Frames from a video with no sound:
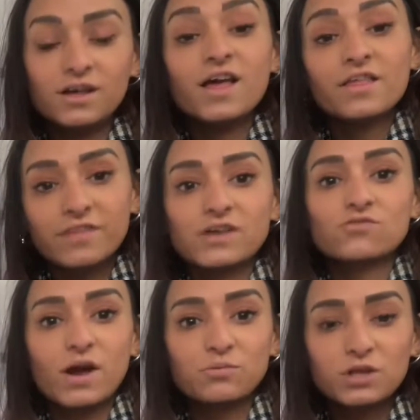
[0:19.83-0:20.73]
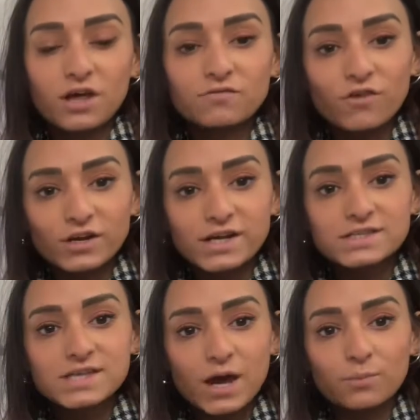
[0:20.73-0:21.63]
That's right, we learn
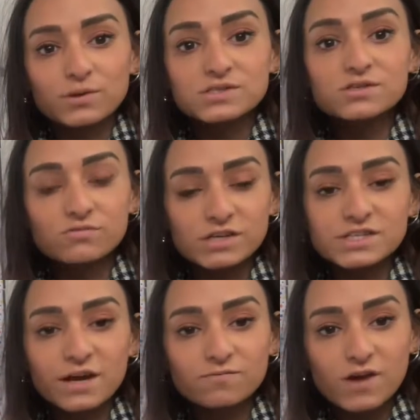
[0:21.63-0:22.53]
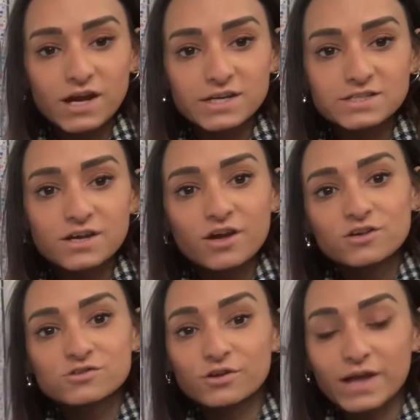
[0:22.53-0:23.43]
phonics to help us to read and write.
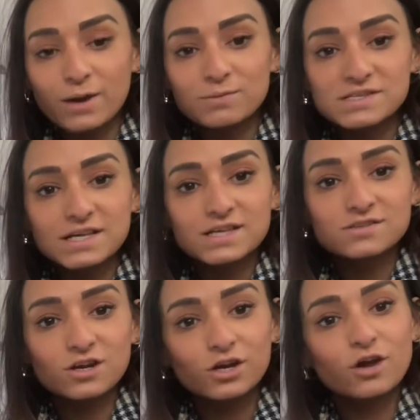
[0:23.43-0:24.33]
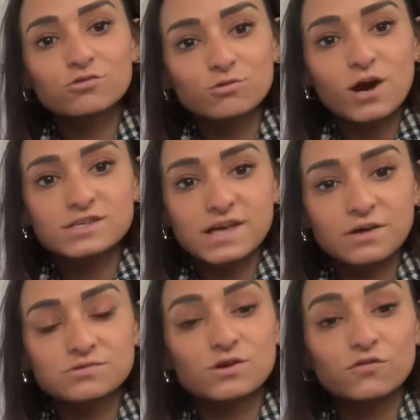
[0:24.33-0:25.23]
So now Miss Singh is going to go through our
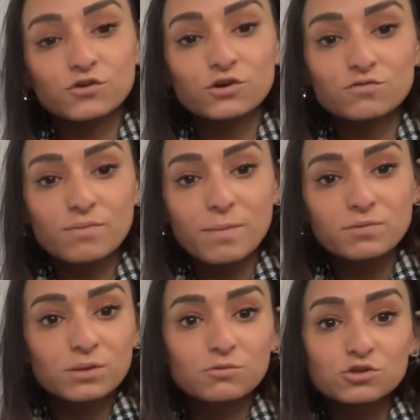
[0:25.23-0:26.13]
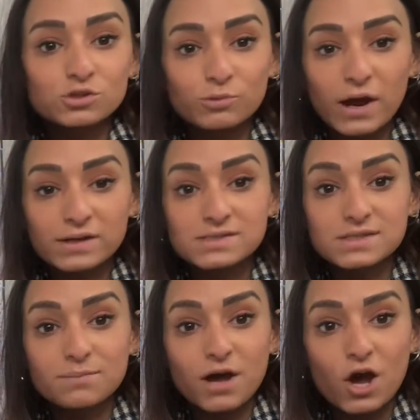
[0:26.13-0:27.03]
sounds, so if you can remember them, could you practice
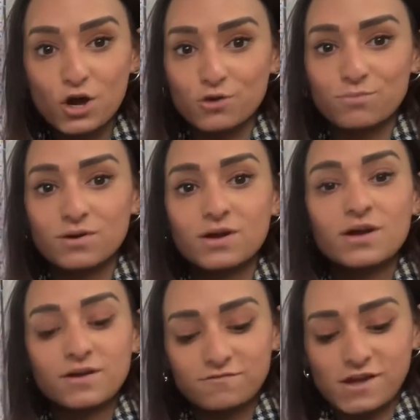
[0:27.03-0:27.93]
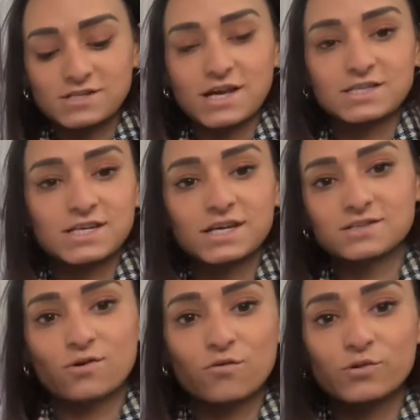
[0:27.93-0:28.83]
them at home? Fantastic,
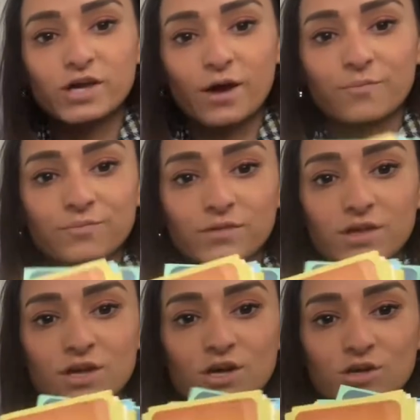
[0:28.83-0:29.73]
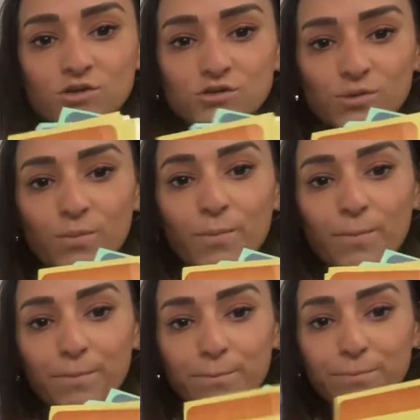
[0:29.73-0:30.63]
so off we go. So,
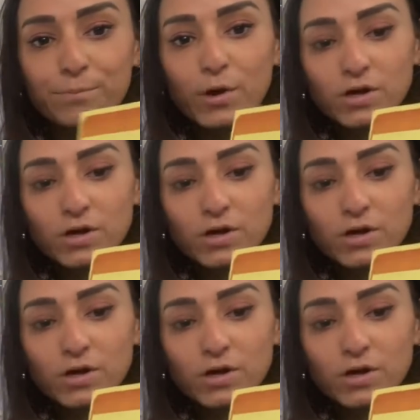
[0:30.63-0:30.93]
b,